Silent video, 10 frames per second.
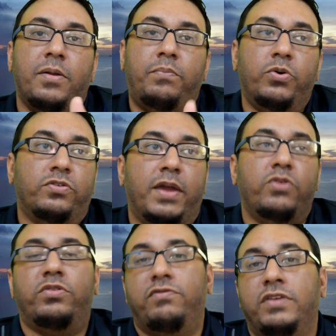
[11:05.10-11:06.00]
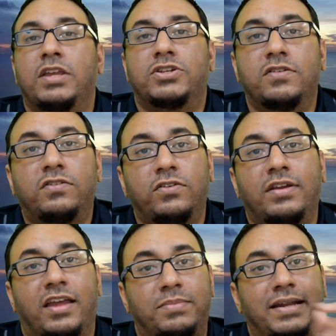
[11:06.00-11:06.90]
post my notifications to you
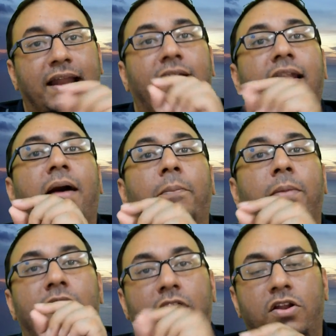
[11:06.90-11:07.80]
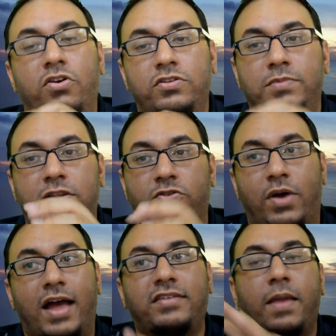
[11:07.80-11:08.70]
guys, but that alarm bell allows me, so
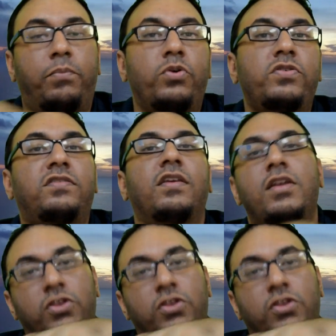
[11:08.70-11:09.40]
as I post,